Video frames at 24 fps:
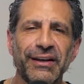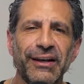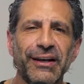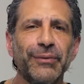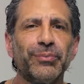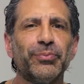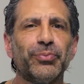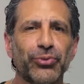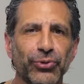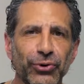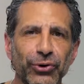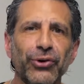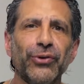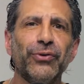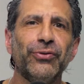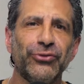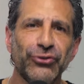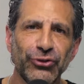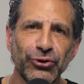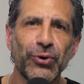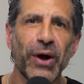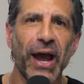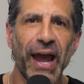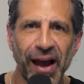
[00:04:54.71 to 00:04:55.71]
It
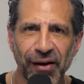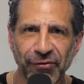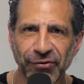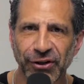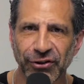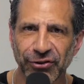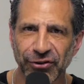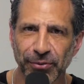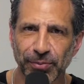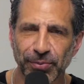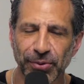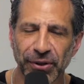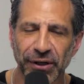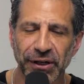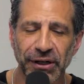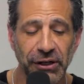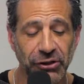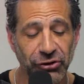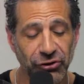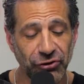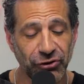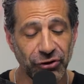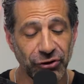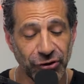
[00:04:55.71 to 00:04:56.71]
proves you have discipline,
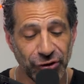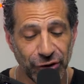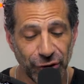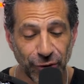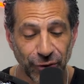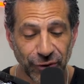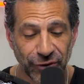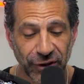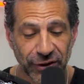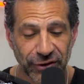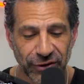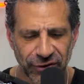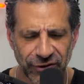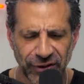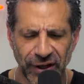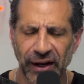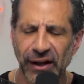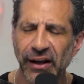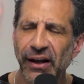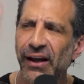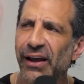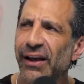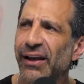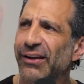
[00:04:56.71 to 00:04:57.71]
and you should use it to say,
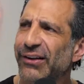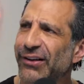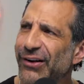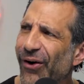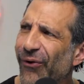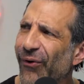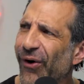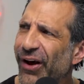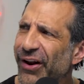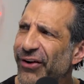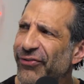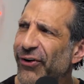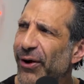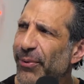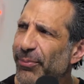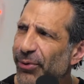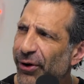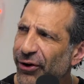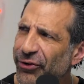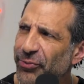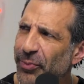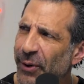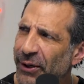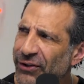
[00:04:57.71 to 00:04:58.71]
you know what, if I
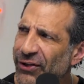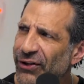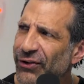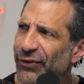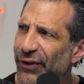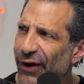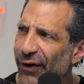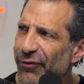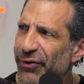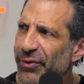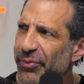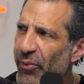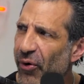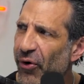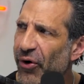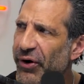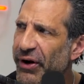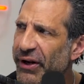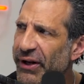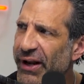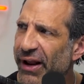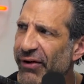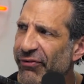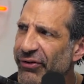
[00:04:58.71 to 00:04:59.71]
brush my teeth every
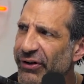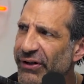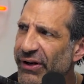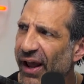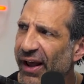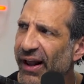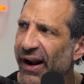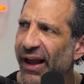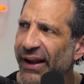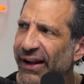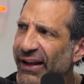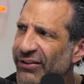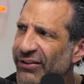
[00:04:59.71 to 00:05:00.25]
morning and every night, I